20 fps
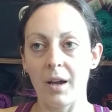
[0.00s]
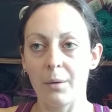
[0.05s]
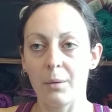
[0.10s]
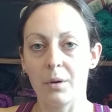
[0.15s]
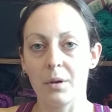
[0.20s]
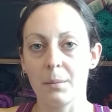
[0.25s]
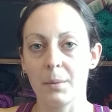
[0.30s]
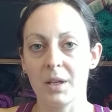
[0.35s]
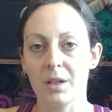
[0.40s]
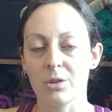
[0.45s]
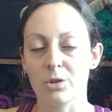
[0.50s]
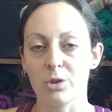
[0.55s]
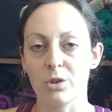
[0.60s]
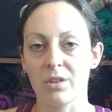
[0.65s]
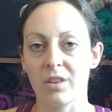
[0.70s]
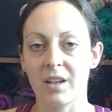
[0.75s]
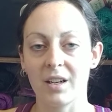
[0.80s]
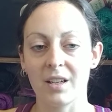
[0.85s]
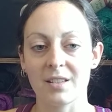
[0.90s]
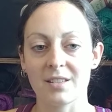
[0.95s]
I want to make sure
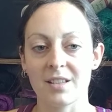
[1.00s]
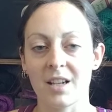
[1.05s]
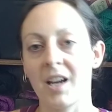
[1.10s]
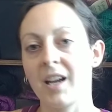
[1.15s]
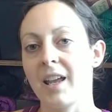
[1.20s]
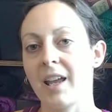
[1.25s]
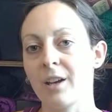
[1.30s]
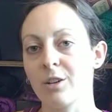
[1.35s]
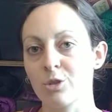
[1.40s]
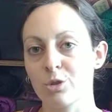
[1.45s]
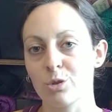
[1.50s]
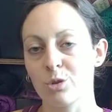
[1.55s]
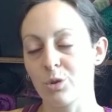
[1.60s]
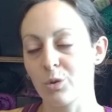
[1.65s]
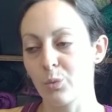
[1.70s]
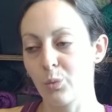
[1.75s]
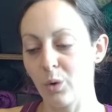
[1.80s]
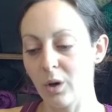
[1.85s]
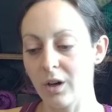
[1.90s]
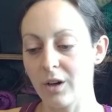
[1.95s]
that it's not extra
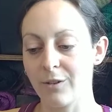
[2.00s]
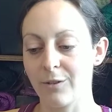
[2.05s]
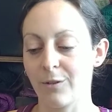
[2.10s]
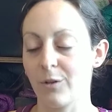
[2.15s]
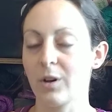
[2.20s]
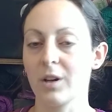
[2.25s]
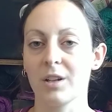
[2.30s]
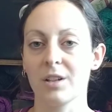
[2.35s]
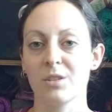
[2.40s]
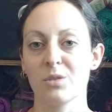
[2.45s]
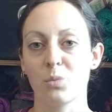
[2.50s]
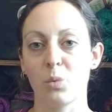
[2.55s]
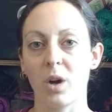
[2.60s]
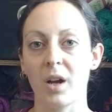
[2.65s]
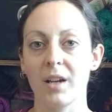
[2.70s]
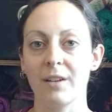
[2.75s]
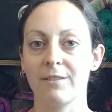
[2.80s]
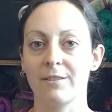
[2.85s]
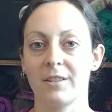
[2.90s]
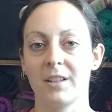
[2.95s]
work for his
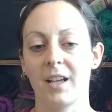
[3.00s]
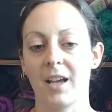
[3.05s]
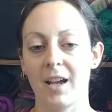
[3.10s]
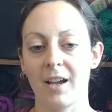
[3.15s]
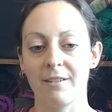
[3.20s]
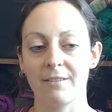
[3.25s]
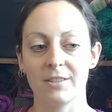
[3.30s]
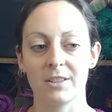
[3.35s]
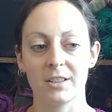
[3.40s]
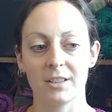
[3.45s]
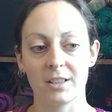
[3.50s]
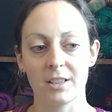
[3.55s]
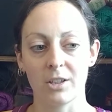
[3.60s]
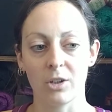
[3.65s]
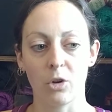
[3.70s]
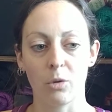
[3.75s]
wife to have to,